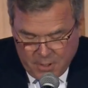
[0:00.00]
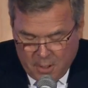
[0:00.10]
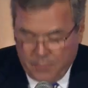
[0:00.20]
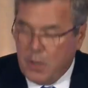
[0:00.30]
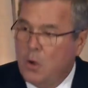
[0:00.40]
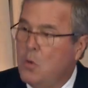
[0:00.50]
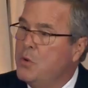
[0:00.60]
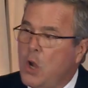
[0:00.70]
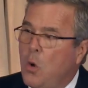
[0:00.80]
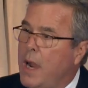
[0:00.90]
although
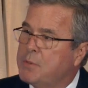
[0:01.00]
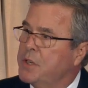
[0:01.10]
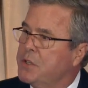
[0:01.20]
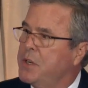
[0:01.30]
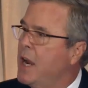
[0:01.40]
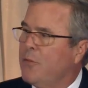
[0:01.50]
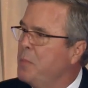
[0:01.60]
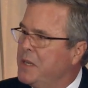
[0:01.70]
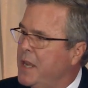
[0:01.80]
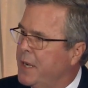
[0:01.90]
no option should ever
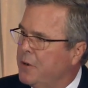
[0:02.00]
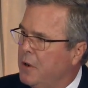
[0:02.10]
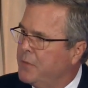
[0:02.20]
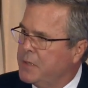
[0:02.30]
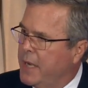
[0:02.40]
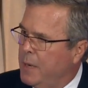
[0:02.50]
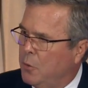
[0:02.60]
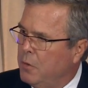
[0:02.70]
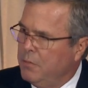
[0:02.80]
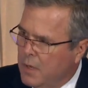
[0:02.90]
be taken off the
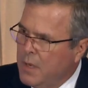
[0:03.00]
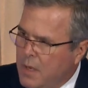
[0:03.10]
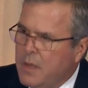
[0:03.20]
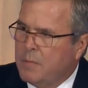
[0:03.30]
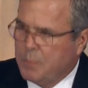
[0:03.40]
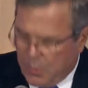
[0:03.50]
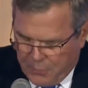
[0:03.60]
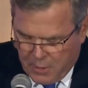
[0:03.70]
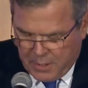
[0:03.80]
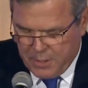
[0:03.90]
table. Both
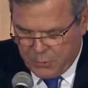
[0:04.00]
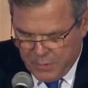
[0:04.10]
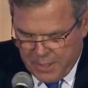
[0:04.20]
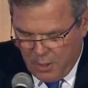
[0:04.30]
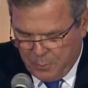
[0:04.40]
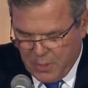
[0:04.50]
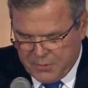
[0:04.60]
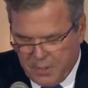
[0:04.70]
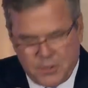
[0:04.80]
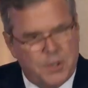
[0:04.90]
our country and our
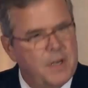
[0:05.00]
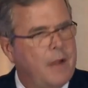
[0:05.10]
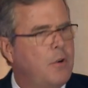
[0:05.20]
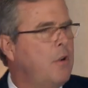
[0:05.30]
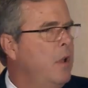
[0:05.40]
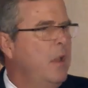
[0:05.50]
president should never